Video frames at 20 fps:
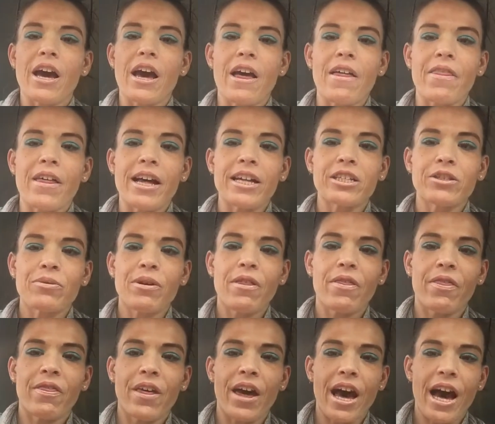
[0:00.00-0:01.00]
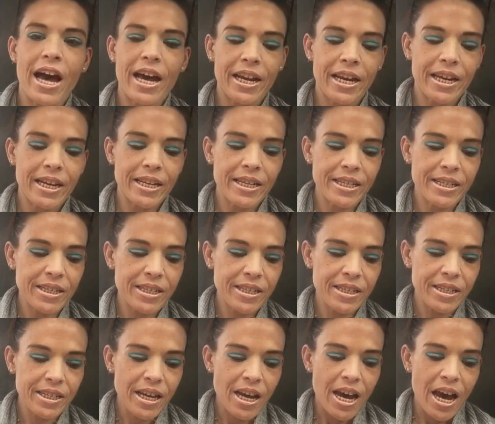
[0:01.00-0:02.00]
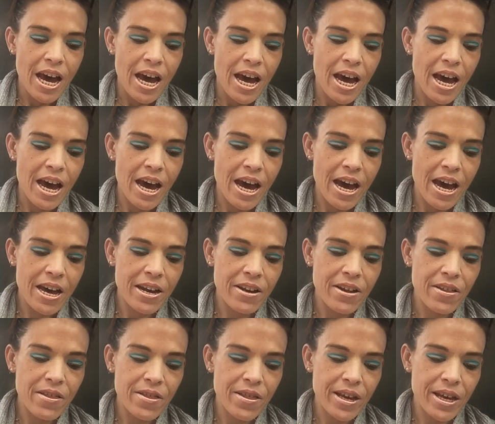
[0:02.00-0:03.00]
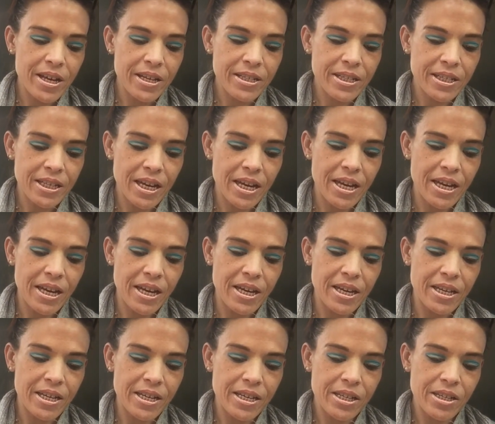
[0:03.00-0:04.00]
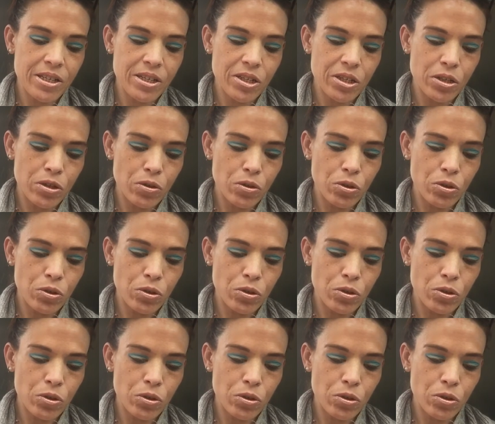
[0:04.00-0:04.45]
That's what that is. And this is